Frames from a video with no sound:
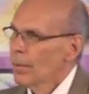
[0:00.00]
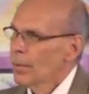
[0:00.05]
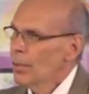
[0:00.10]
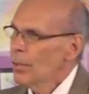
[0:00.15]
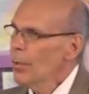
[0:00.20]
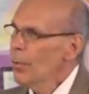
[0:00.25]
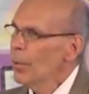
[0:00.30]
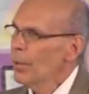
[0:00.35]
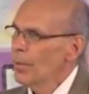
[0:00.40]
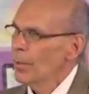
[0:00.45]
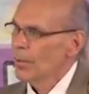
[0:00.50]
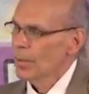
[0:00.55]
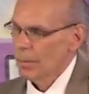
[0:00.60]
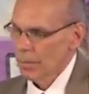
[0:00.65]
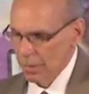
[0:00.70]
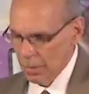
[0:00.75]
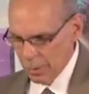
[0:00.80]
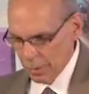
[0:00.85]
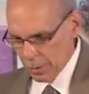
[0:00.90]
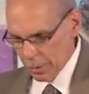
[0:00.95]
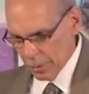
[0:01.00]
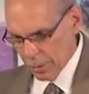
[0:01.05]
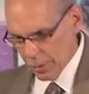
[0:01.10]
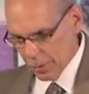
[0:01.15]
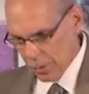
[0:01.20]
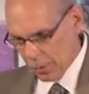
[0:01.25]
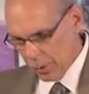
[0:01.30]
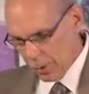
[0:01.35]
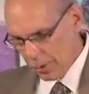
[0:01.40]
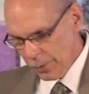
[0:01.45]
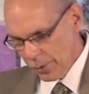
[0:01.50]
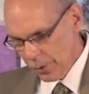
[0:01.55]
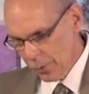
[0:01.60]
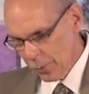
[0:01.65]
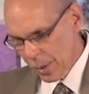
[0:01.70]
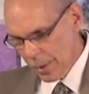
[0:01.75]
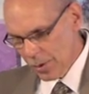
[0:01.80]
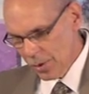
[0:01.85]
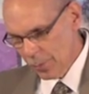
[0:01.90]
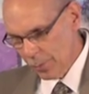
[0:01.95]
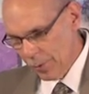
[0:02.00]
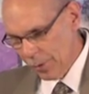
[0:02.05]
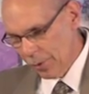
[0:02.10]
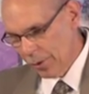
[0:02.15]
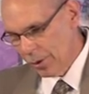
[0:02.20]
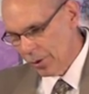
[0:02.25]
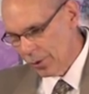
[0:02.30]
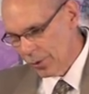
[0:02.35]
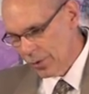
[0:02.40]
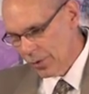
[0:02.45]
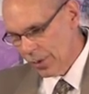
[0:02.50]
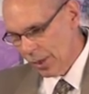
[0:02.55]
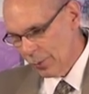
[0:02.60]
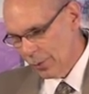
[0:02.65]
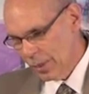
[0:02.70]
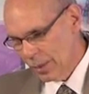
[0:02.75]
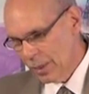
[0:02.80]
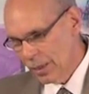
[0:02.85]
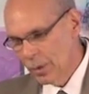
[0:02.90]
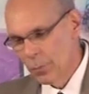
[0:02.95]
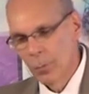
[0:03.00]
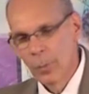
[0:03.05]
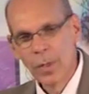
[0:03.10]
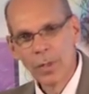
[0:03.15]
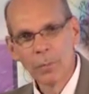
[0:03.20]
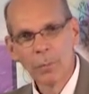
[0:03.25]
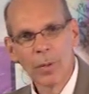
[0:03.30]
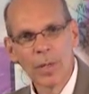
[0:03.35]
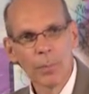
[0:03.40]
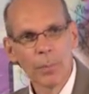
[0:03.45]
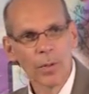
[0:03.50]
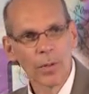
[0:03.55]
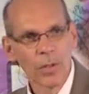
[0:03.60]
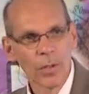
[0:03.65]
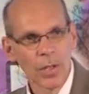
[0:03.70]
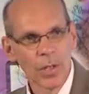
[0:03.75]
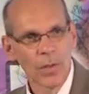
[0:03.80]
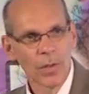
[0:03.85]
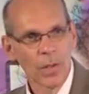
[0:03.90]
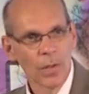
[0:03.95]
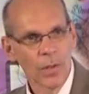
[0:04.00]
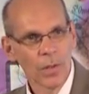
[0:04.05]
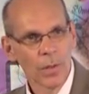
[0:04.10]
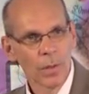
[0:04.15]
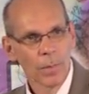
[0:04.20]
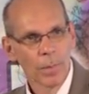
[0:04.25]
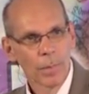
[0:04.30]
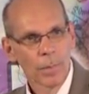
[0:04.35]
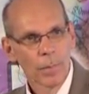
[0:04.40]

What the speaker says: Do you know what the greatest miracle is that we need in winning people to Jesus?